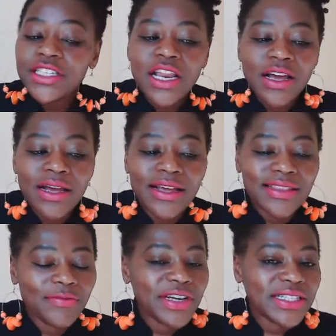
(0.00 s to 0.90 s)
is
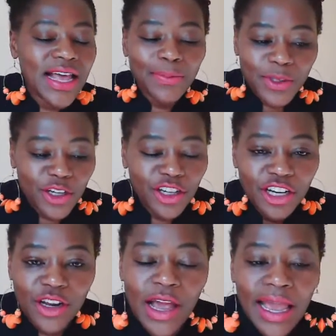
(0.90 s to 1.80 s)

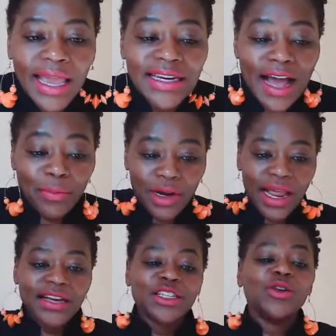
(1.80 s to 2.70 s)
absolutely, and I'm
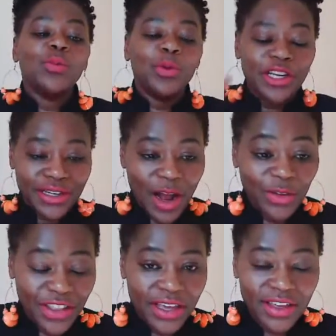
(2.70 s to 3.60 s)
glad you put it
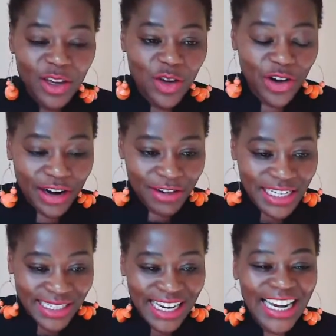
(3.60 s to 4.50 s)
out there that you're a
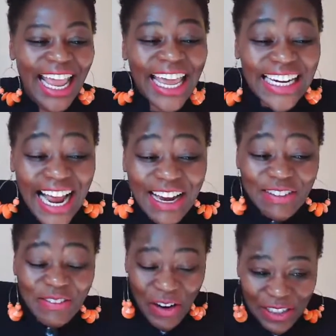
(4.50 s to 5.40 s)
Christian. And
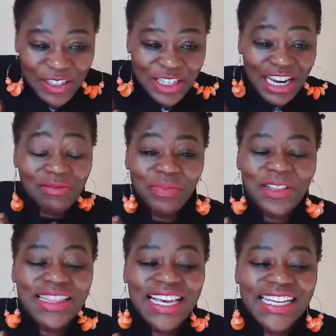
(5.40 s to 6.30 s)
I want to jump
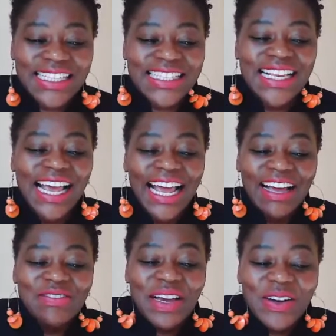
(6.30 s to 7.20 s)
on this
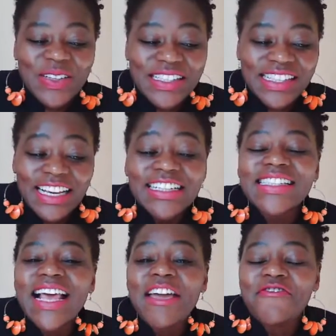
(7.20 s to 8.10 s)
because
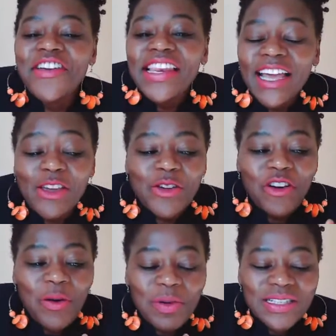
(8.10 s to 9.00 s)
I feel like you've
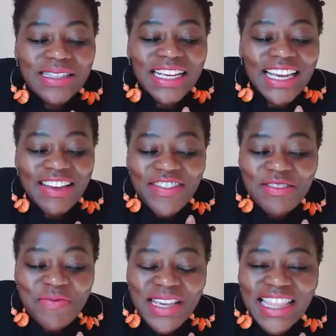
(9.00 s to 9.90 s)
almost
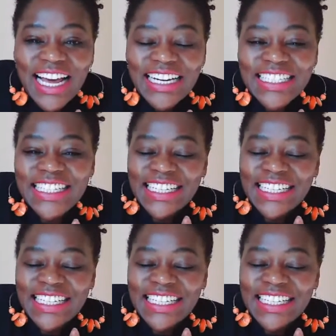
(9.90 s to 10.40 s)
given me that,